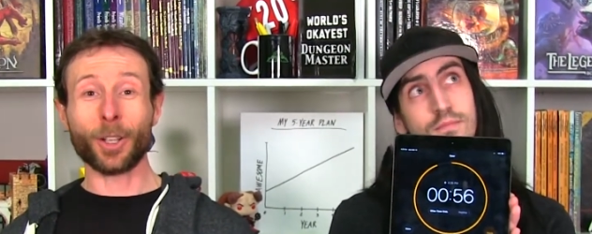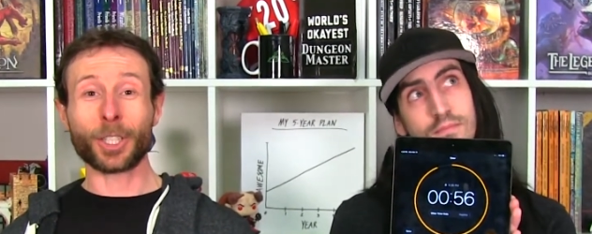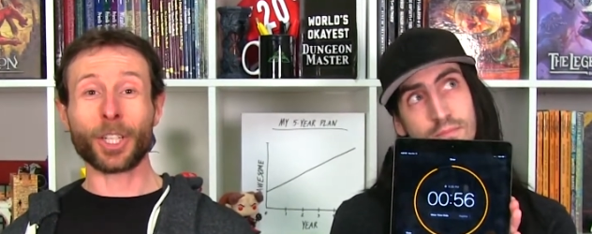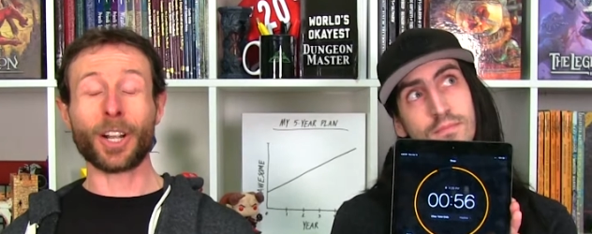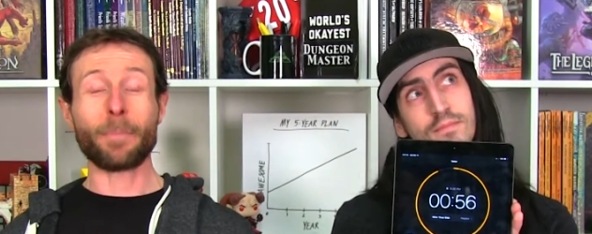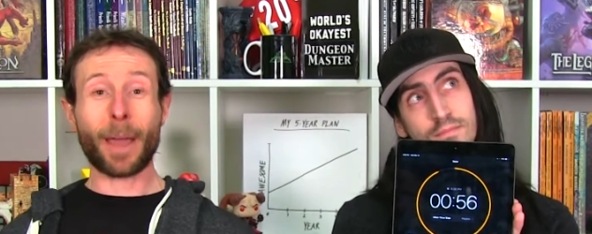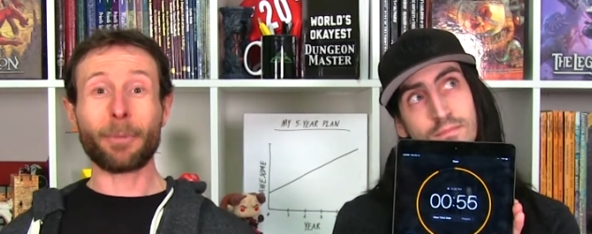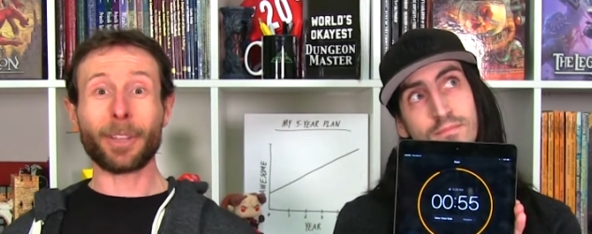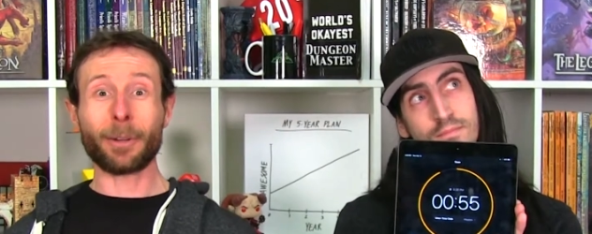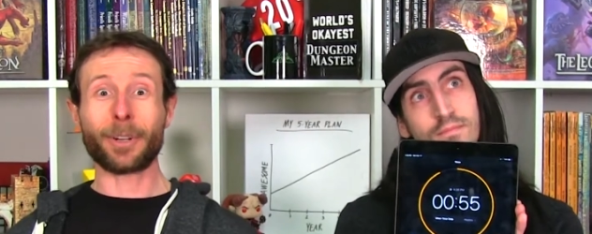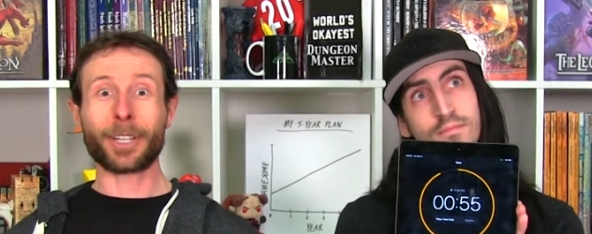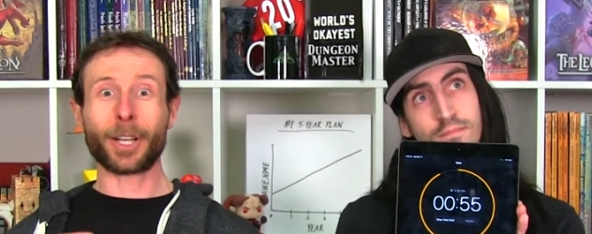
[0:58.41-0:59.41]
Speaker 1: altar and Ben
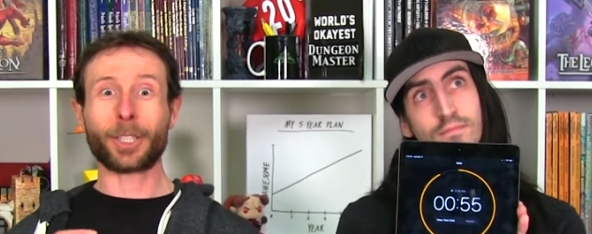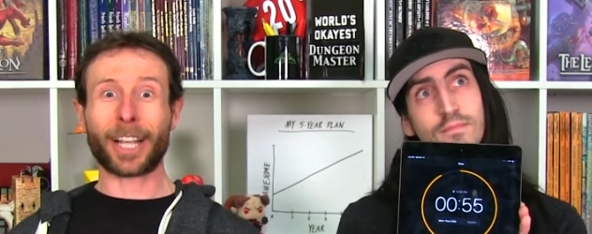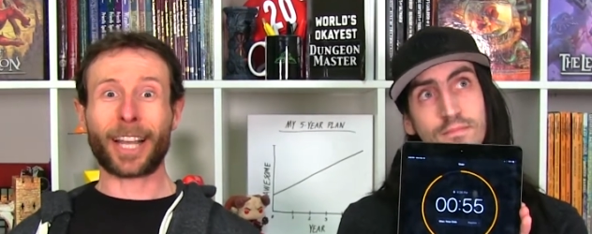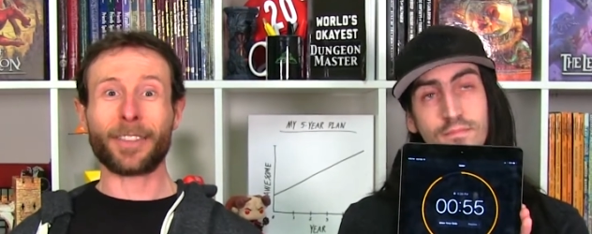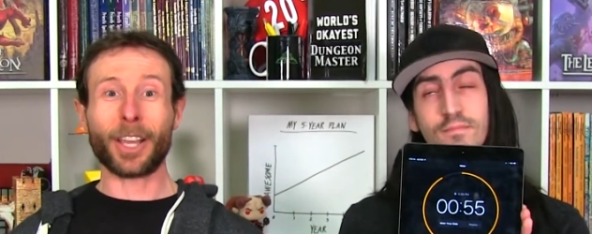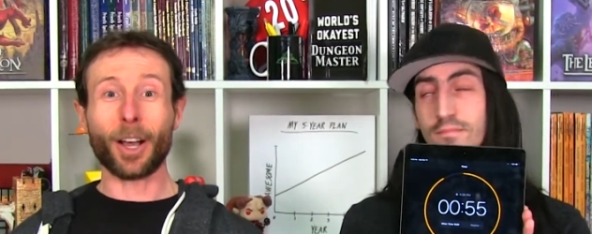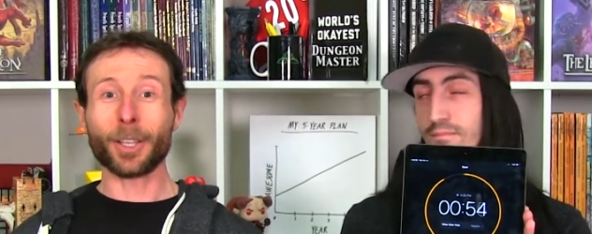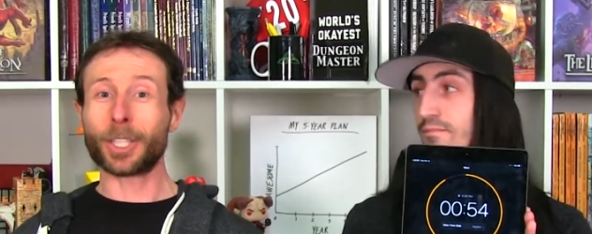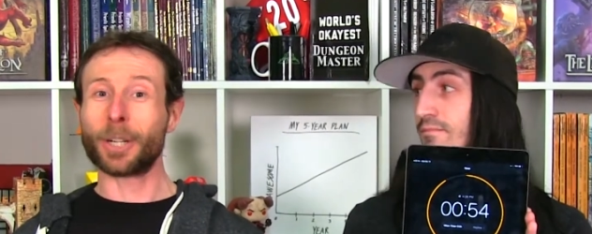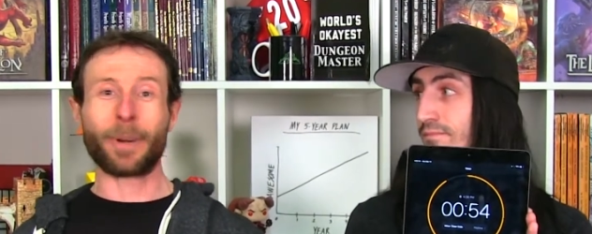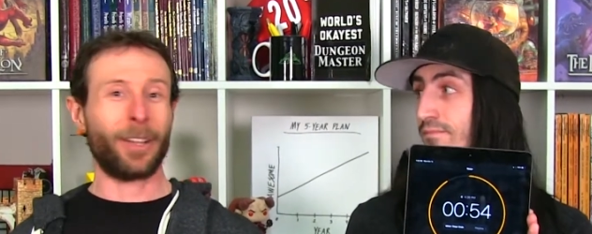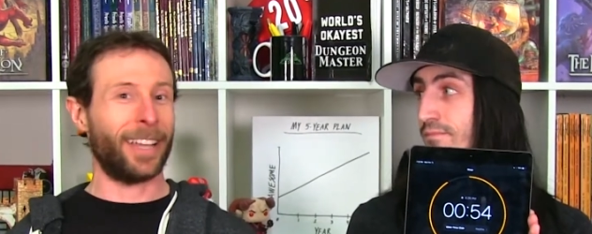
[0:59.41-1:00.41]
really wanted to go check out the
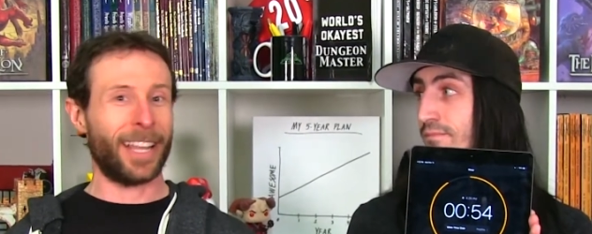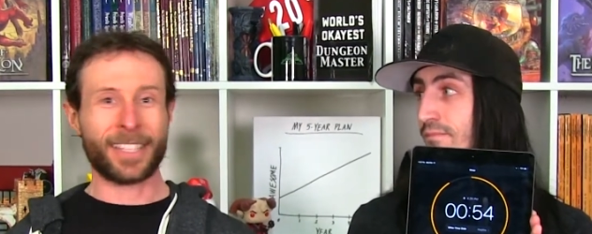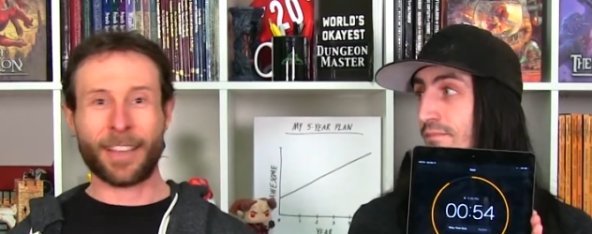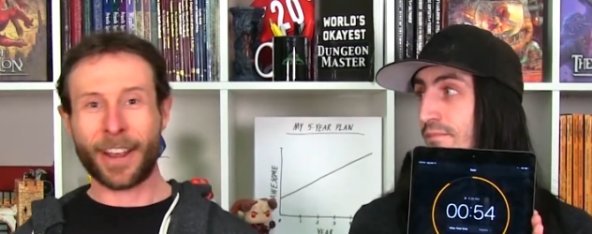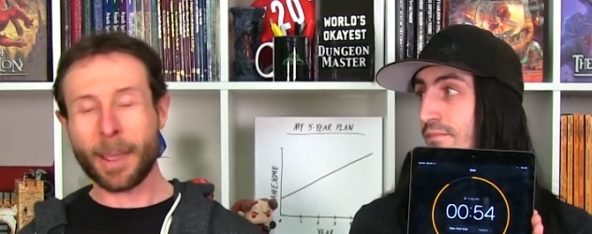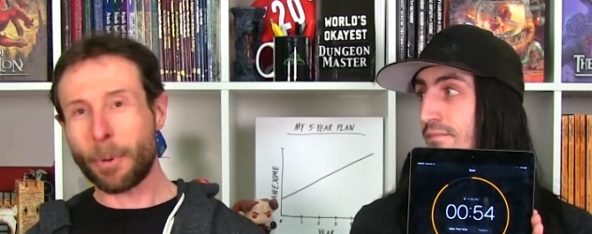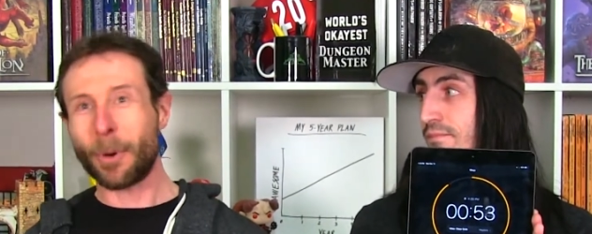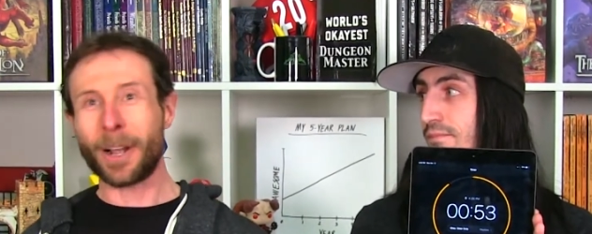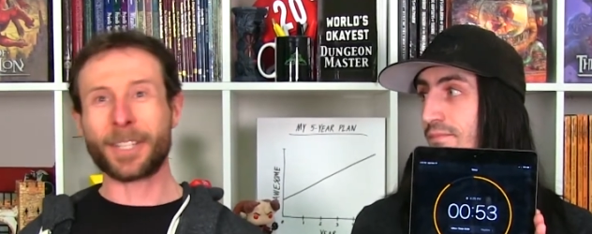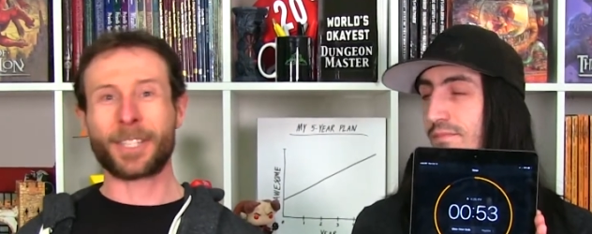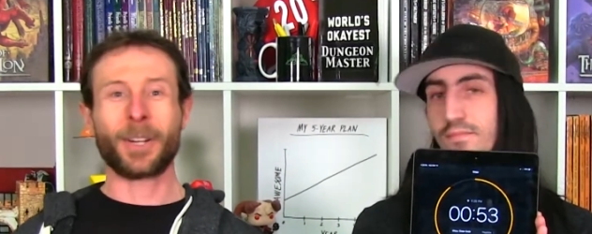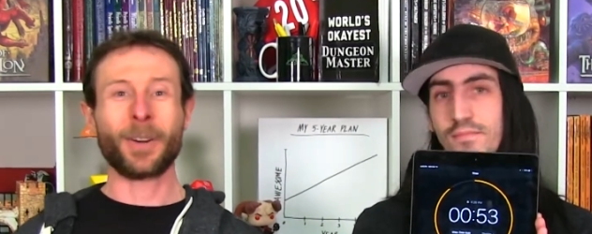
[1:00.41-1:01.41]
altar, but he only had seven hit points.